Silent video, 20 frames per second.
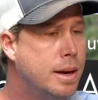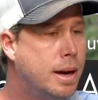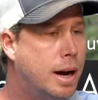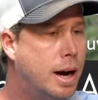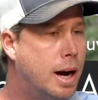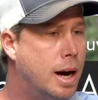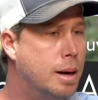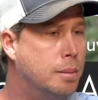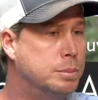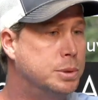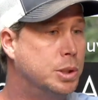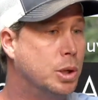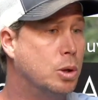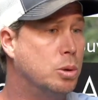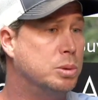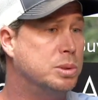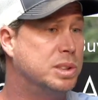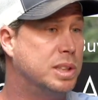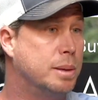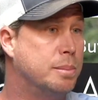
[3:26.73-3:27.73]
Um,
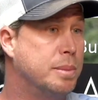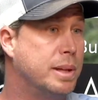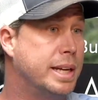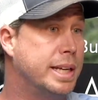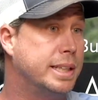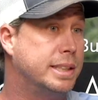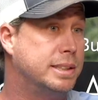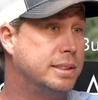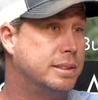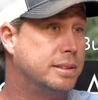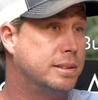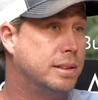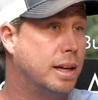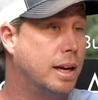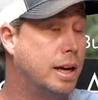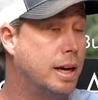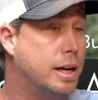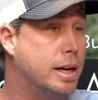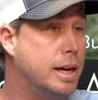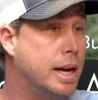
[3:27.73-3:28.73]
so some lakes,
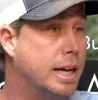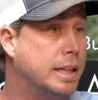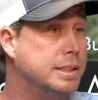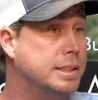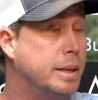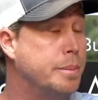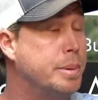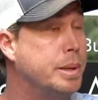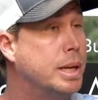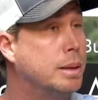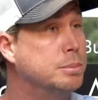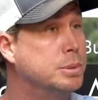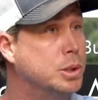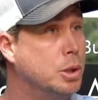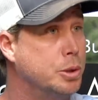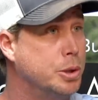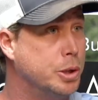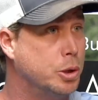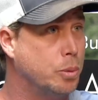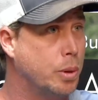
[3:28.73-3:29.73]
uh, as they become
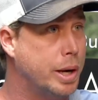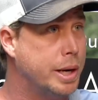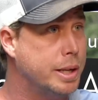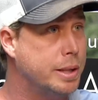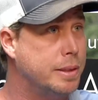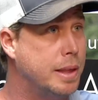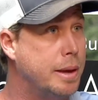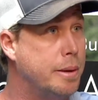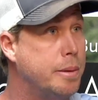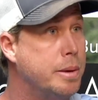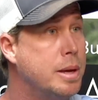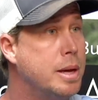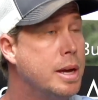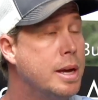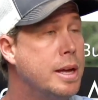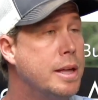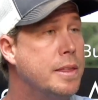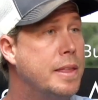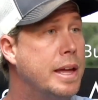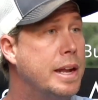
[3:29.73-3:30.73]
so degraded, they
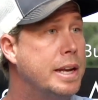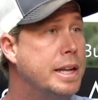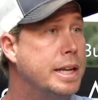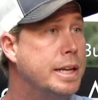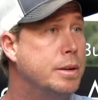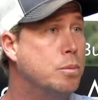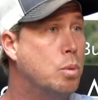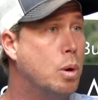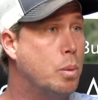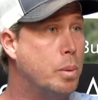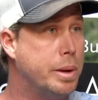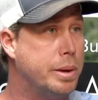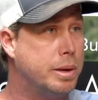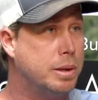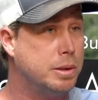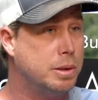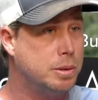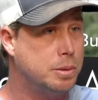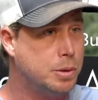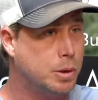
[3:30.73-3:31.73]
they need what we
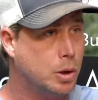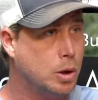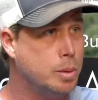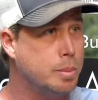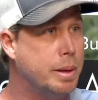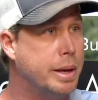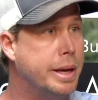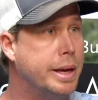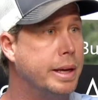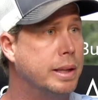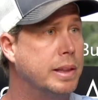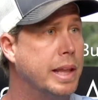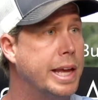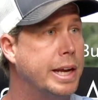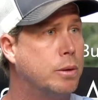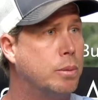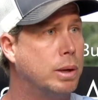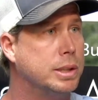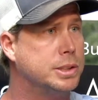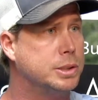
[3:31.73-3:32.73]
term a
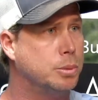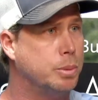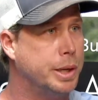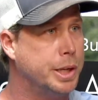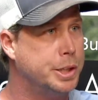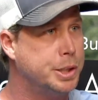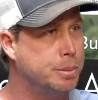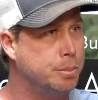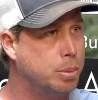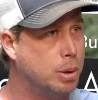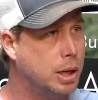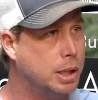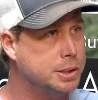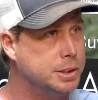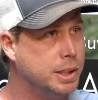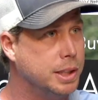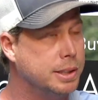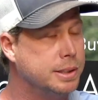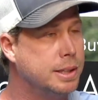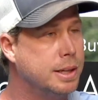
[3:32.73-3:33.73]
lake restoration
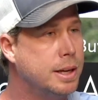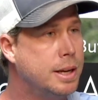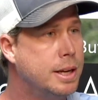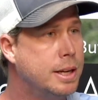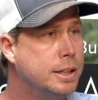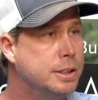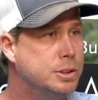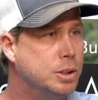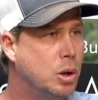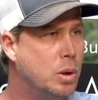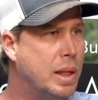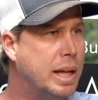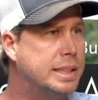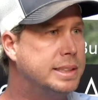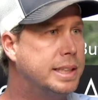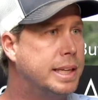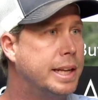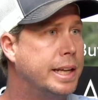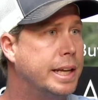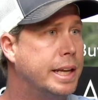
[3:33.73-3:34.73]
project. So
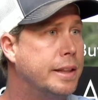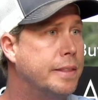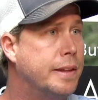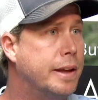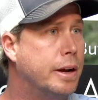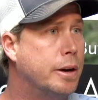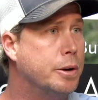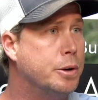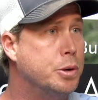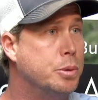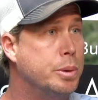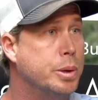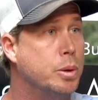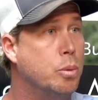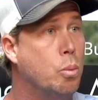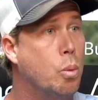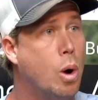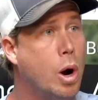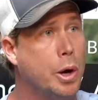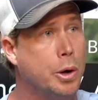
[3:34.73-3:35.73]
that's getting in there and
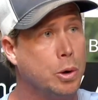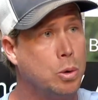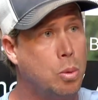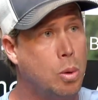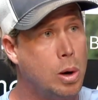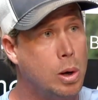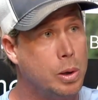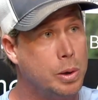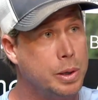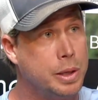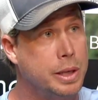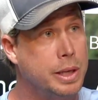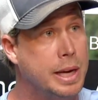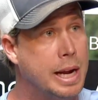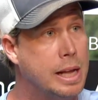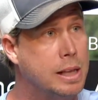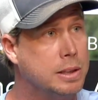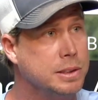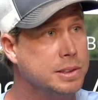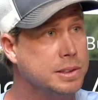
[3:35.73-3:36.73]
doing water quality
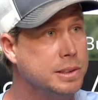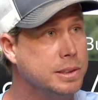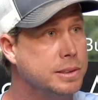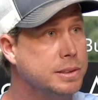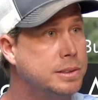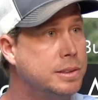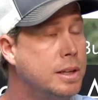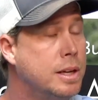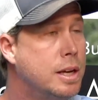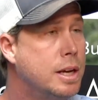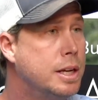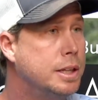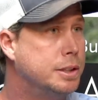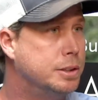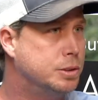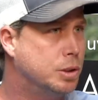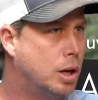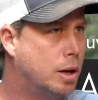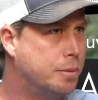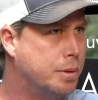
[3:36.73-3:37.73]
analysis,
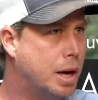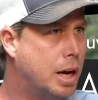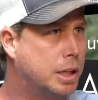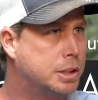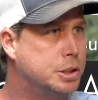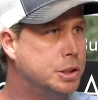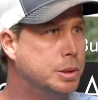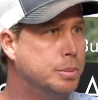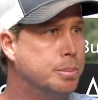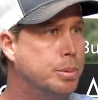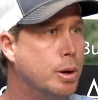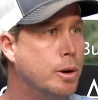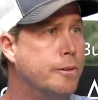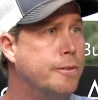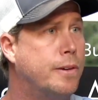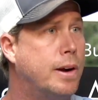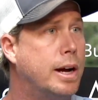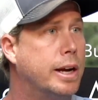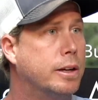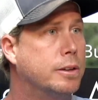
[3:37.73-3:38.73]
dissolved oxygen
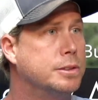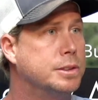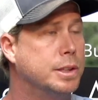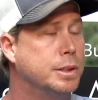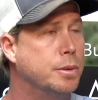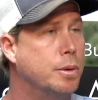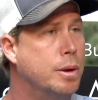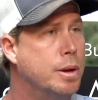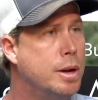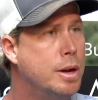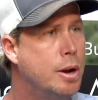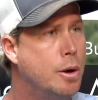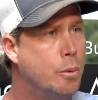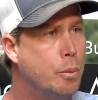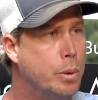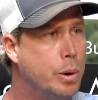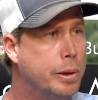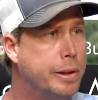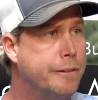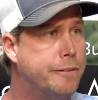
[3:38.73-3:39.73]
profiles, and
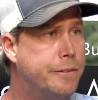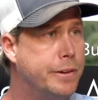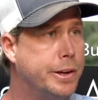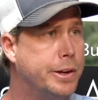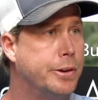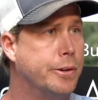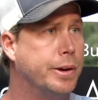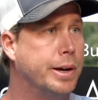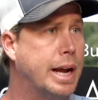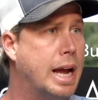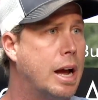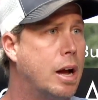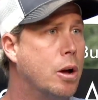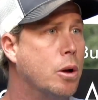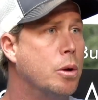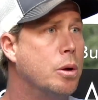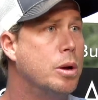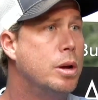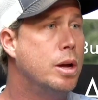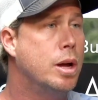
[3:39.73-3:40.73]
really figuring
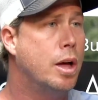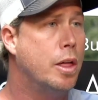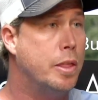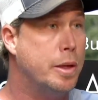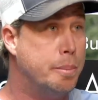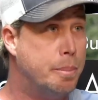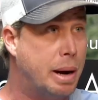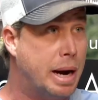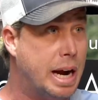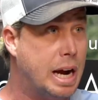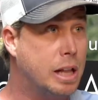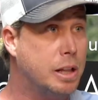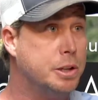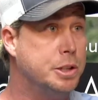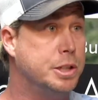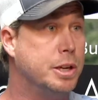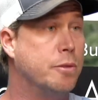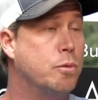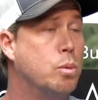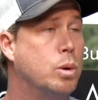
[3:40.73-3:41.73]
out the
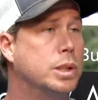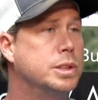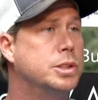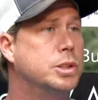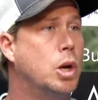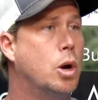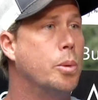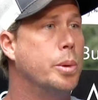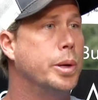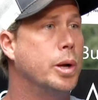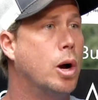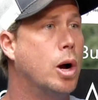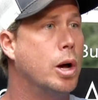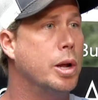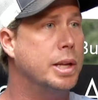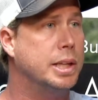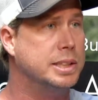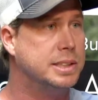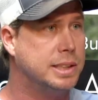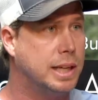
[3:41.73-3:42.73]
biology of what's going
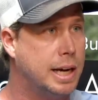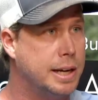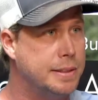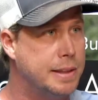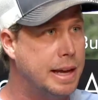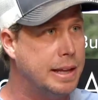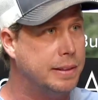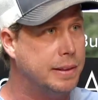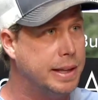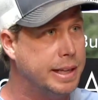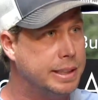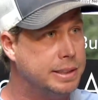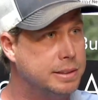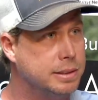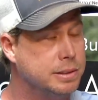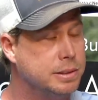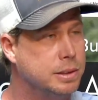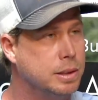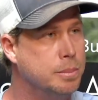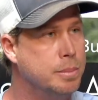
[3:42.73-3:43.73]
on inside that lake
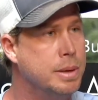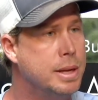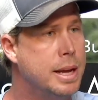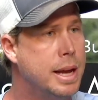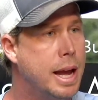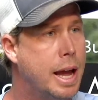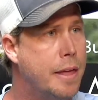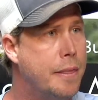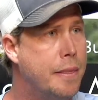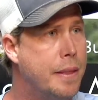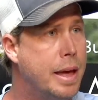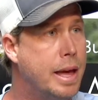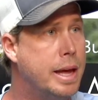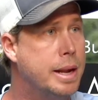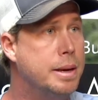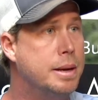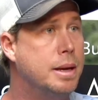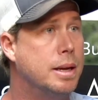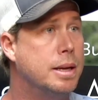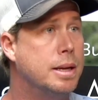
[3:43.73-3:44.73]
system, mm-hmm. and
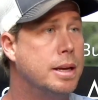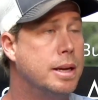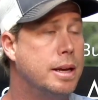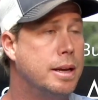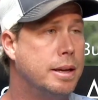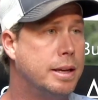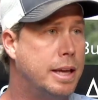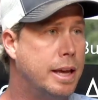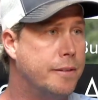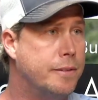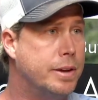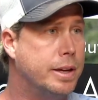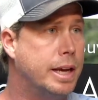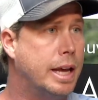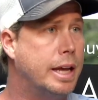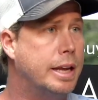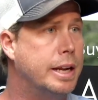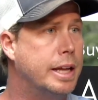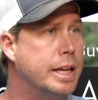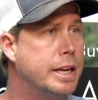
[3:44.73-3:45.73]
then giving
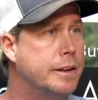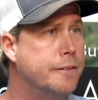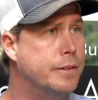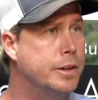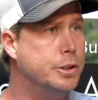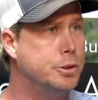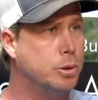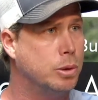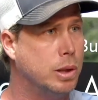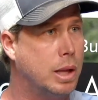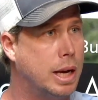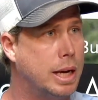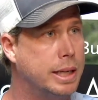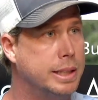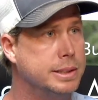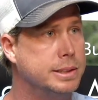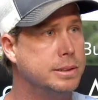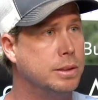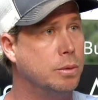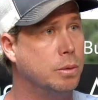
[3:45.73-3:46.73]
an
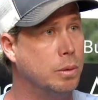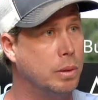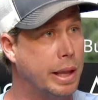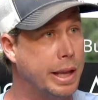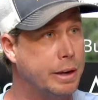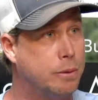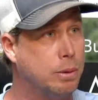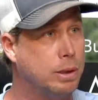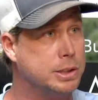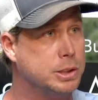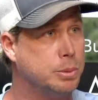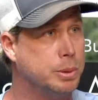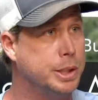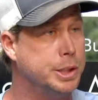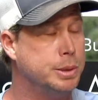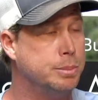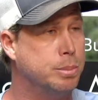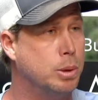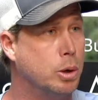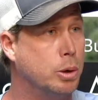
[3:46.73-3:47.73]
individualized lake
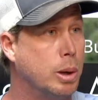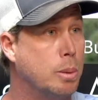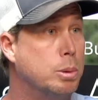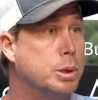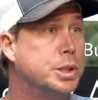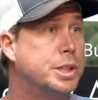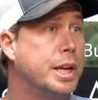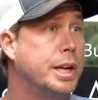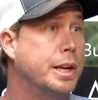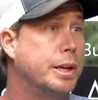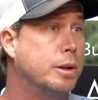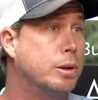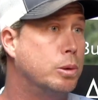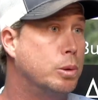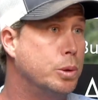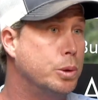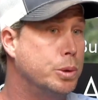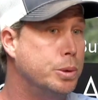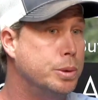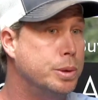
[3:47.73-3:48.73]
restoration program, which can
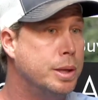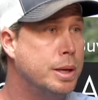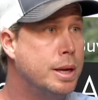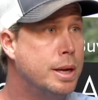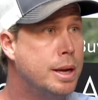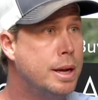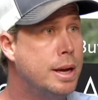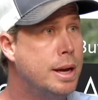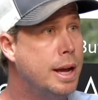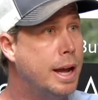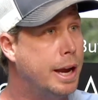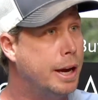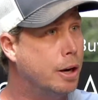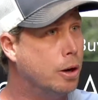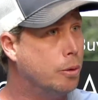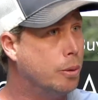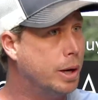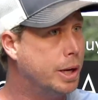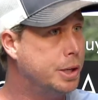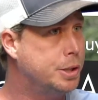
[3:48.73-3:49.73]
include
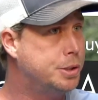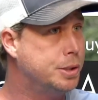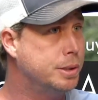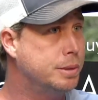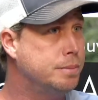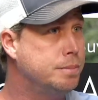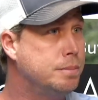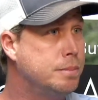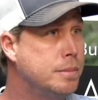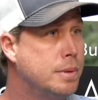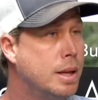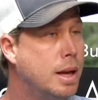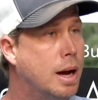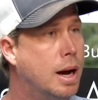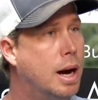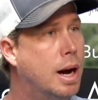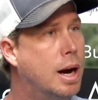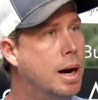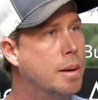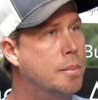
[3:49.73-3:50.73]
aeration,
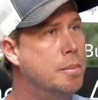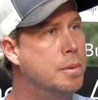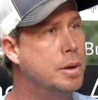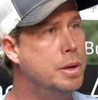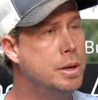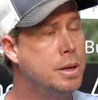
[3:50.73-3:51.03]
um,